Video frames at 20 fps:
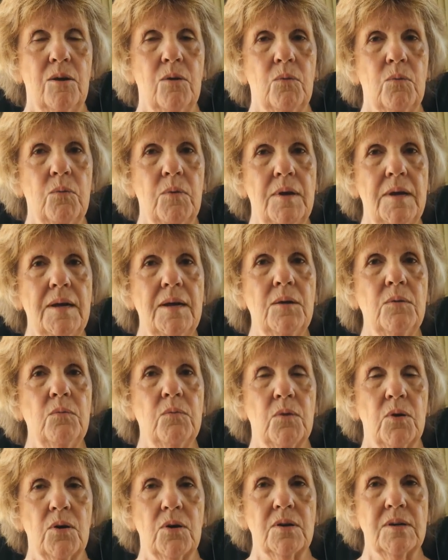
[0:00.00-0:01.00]
We
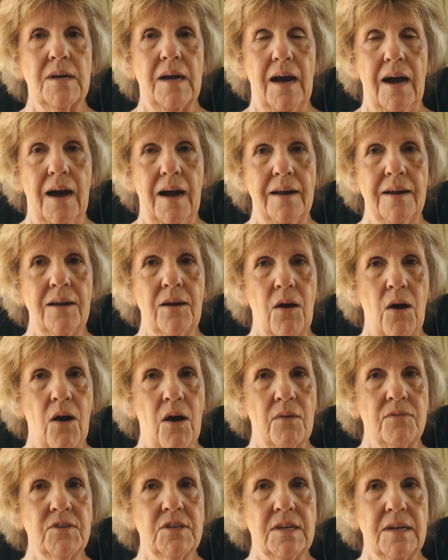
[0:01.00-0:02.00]
worked on and
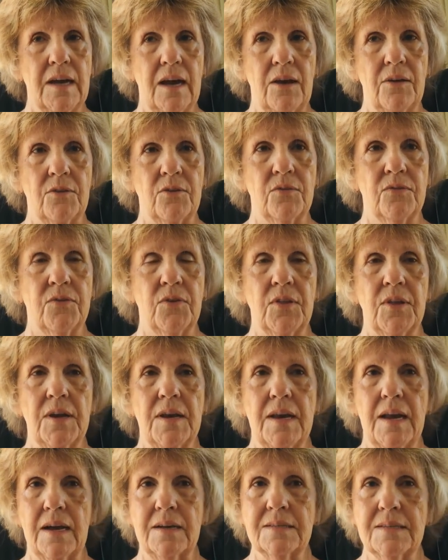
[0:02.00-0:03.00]
off together for the
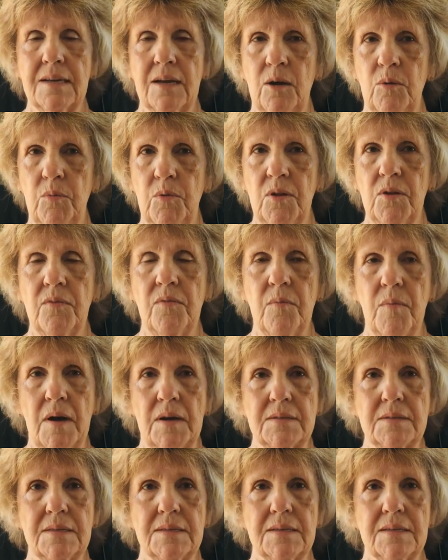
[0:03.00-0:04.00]
next couple of
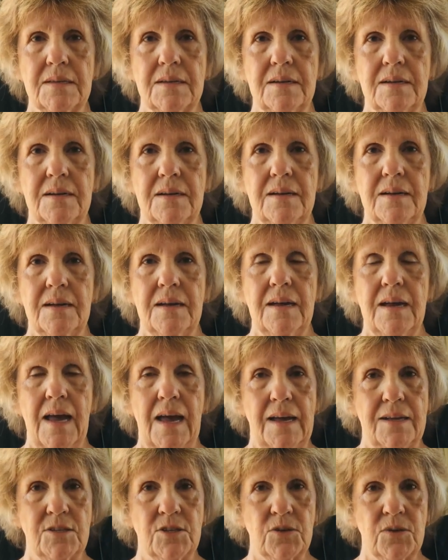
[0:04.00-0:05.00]
months,
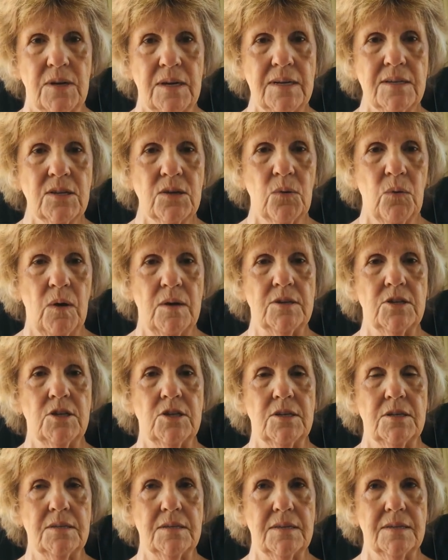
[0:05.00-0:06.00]
answering his
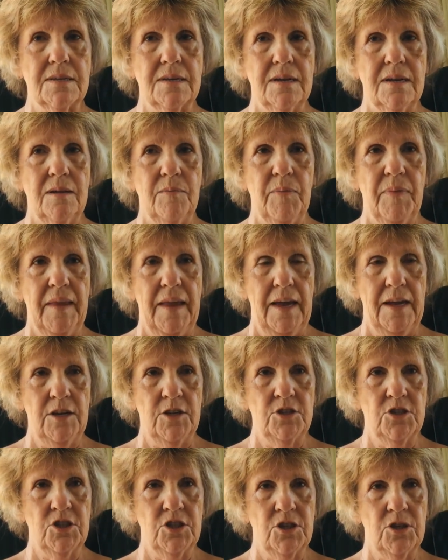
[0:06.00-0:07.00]
questions and
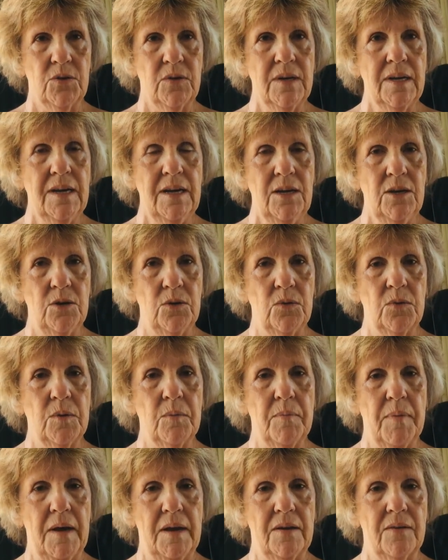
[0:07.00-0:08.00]
ensuring he knew the
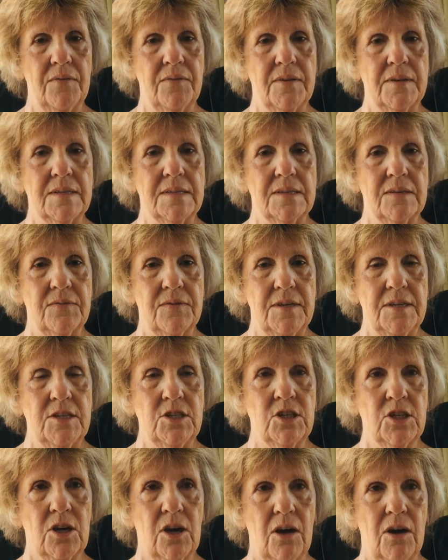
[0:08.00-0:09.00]
benefits of
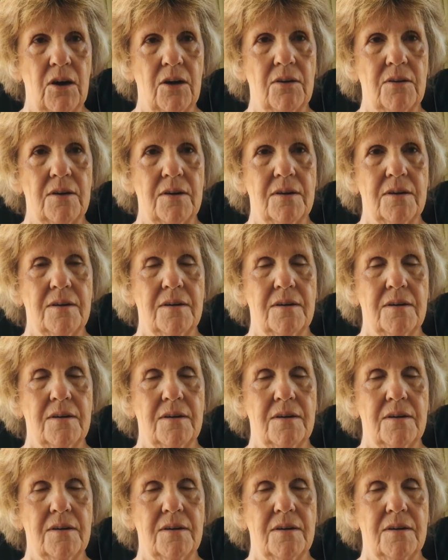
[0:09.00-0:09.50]
each card.